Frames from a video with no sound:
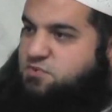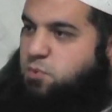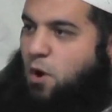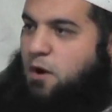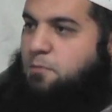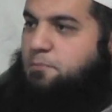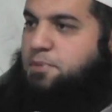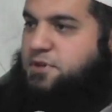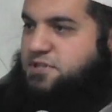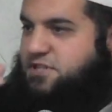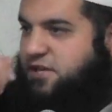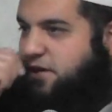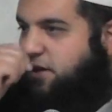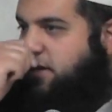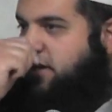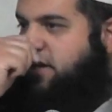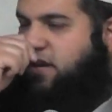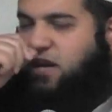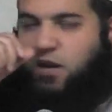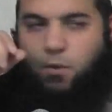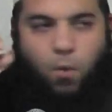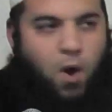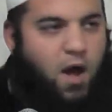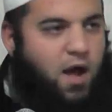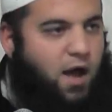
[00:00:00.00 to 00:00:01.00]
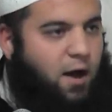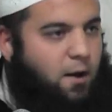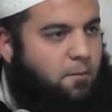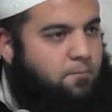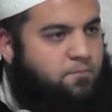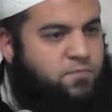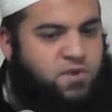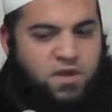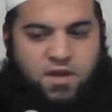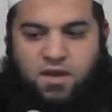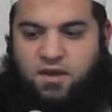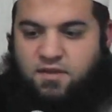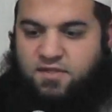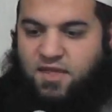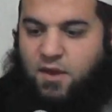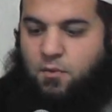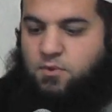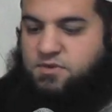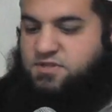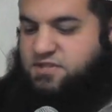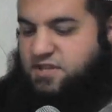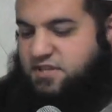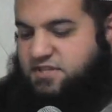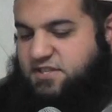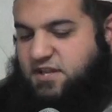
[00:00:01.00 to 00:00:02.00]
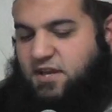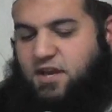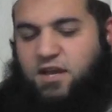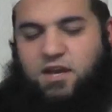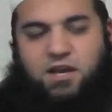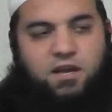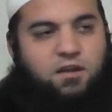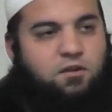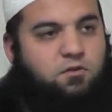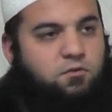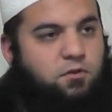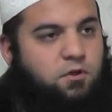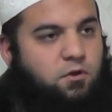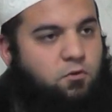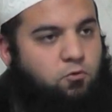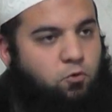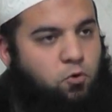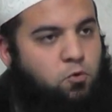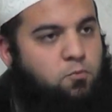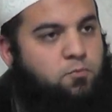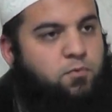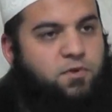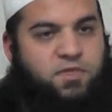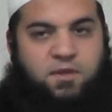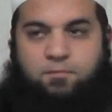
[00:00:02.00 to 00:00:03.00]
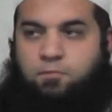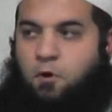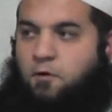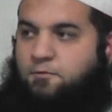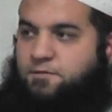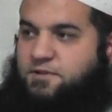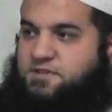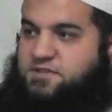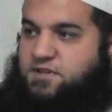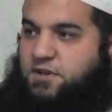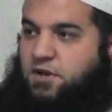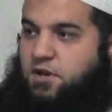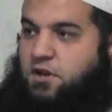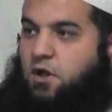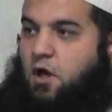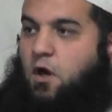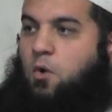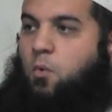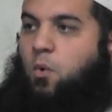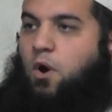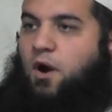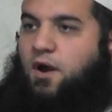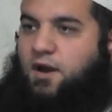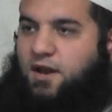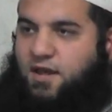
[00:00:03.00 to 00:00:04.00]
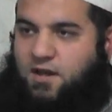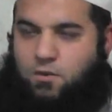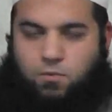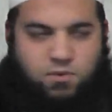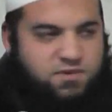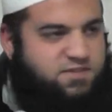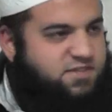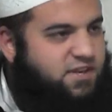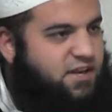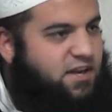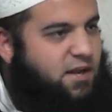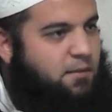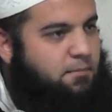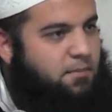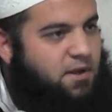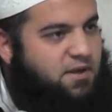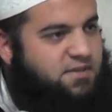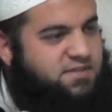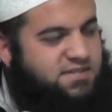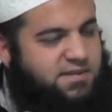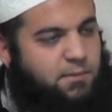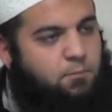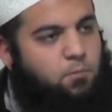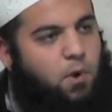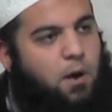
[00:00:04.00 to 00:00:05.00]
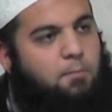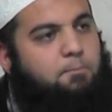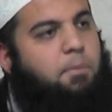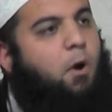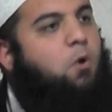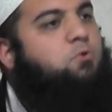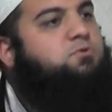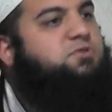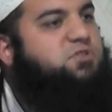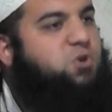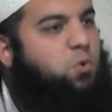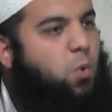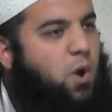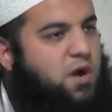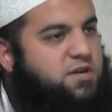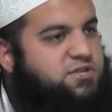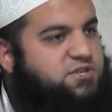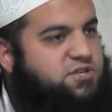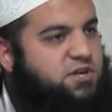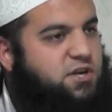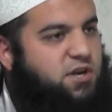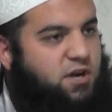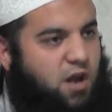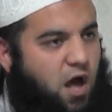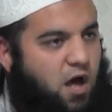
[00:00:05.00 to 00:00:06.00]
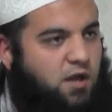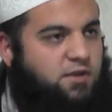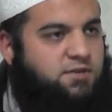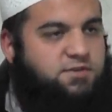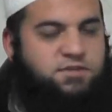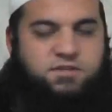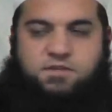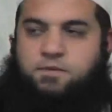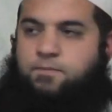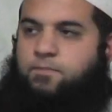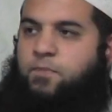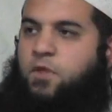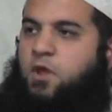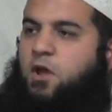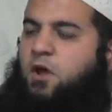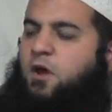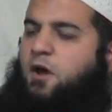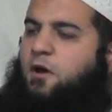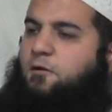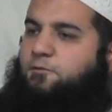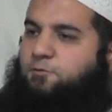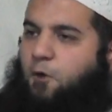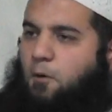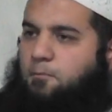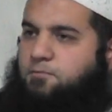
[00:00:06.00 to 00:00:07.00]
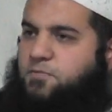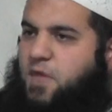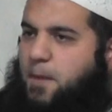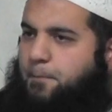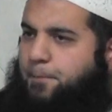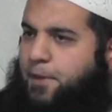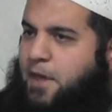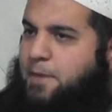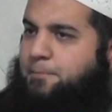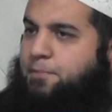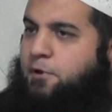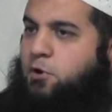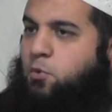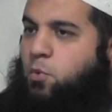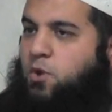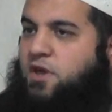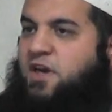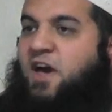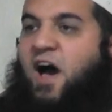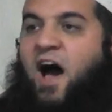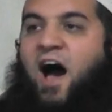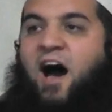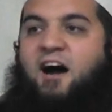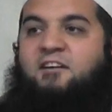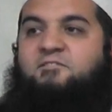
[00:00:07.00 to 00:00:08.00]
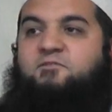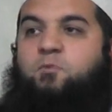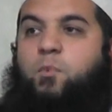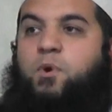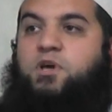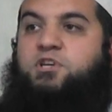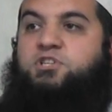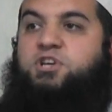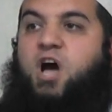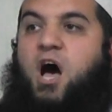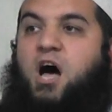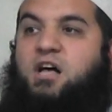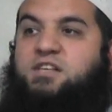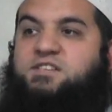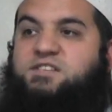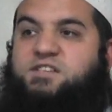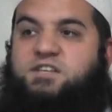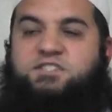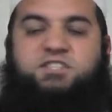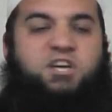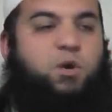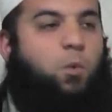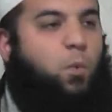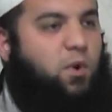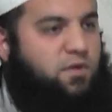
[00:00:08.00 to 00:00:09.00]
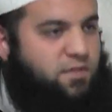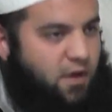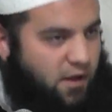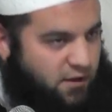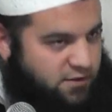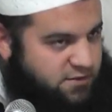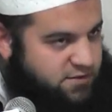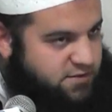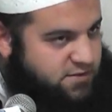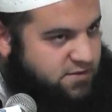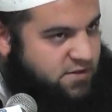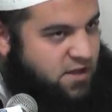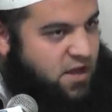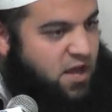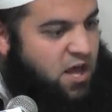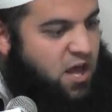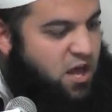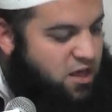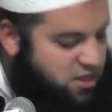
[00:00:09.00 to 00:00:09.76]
this one particular riwayah. They were sitting in the group with the Prophet sallallahu alaihi wasallam. Now someone posed a question and asked, from the people we have which are sitting with us,